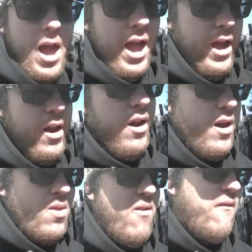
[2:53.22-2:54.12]
end
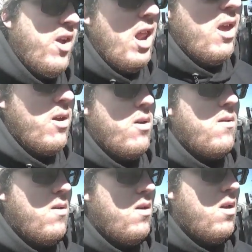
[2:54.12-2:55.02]
of the
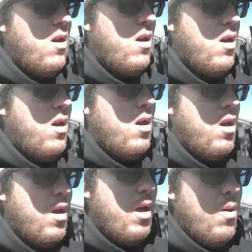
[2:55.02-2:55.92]
video,
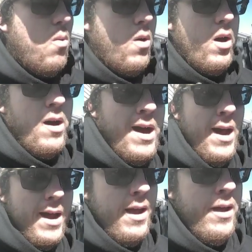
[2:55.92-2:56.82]
well,
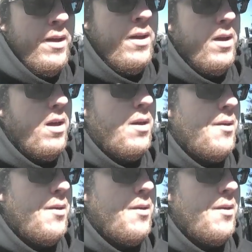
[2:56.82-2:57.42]
I can